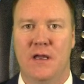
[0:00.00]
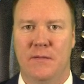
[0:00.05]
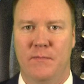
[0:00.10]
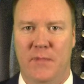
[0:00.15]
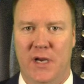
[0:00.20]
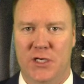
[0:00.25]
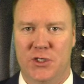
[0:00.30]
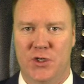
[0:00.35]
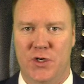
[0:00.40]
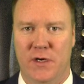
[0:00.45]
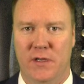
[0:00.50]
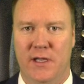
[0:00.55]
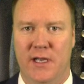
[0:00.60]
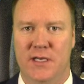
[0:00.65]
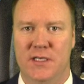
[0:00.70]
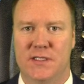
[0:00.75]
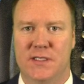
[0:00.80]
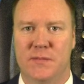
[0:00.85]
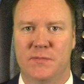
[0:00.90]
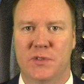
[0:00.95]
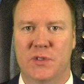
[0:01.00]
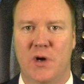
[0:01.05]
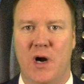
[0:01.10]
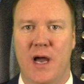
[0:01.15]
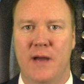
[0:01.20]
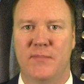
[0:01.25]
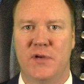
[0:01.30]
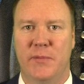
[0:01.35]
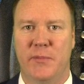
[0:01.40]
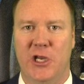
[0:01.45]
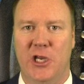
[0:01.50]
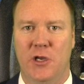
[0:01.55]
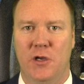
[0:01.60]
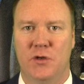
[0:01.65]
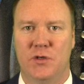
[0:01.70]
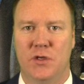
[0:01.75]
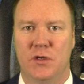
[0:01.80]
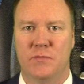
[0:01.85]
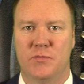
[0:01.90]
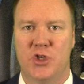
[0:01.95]
Make sure that you subscribe to my
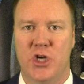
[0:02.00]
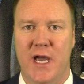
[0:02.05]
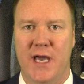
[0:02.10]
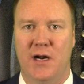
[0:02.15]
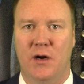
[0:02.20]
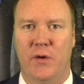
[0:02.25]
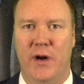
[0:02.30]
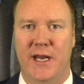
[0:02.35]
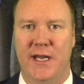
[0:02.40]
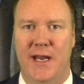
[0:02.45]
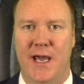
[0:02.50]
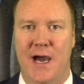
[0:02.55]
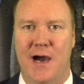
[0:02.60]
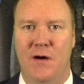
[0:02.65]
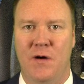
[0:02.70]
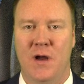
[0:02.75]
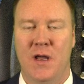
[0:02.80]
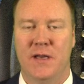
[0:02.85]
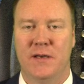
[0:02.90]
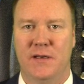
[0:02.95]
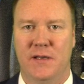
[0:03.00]
YouTube channel right now.